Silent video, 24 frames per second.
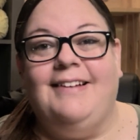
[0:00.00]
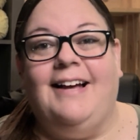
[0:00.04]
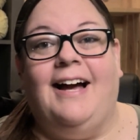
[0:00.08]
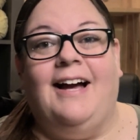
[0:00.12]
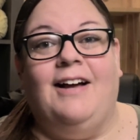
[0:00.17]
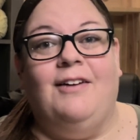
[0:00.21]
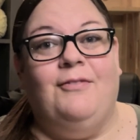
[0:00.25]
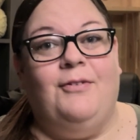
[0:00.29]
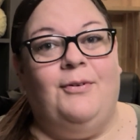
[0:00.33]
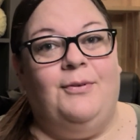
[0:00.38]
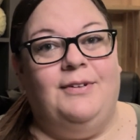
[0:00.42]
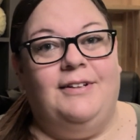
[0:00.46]

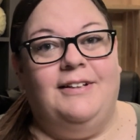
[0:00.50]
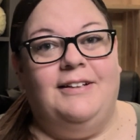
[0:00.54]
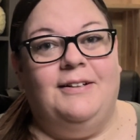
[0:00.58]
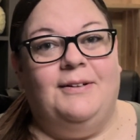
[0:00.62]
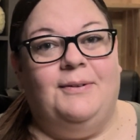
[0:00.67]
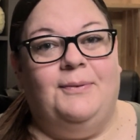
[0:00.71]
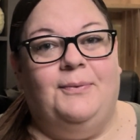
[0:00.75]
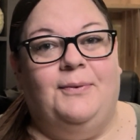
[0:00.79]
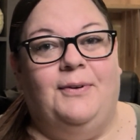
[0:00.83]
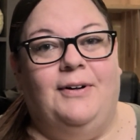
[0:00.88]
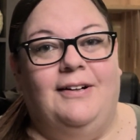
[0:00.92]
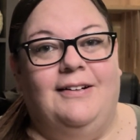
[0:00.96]
I've only
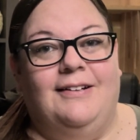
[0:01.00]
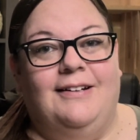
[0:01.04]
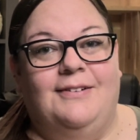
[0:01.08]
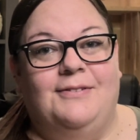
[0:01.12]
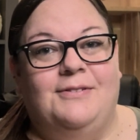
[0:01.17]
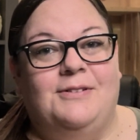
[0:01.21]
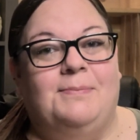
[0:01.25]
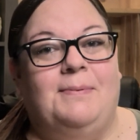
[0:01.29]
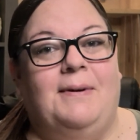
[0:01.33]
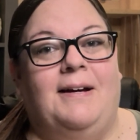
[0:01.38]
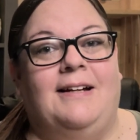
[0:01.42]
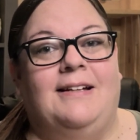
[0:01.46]
done one. That
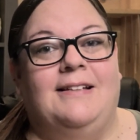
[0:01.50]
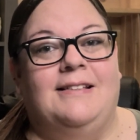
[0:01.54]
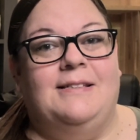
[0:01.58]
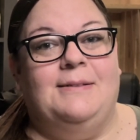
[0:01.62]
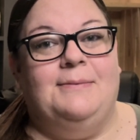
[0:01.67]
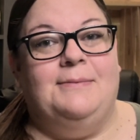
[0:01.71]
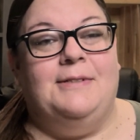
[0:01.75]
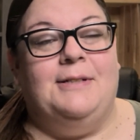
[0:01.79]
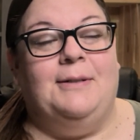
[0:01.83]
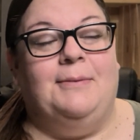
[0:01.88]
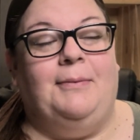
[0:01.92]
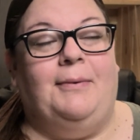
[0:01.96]
was back in
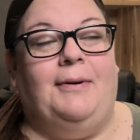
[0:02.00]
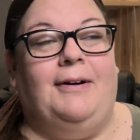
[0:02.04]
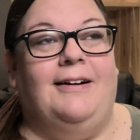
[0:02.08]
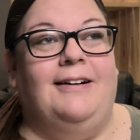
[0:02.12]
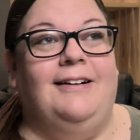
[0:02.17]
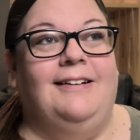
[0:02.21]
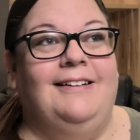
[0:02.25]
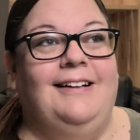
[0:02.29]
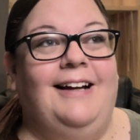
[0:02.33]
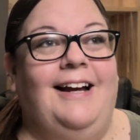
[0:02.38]
September.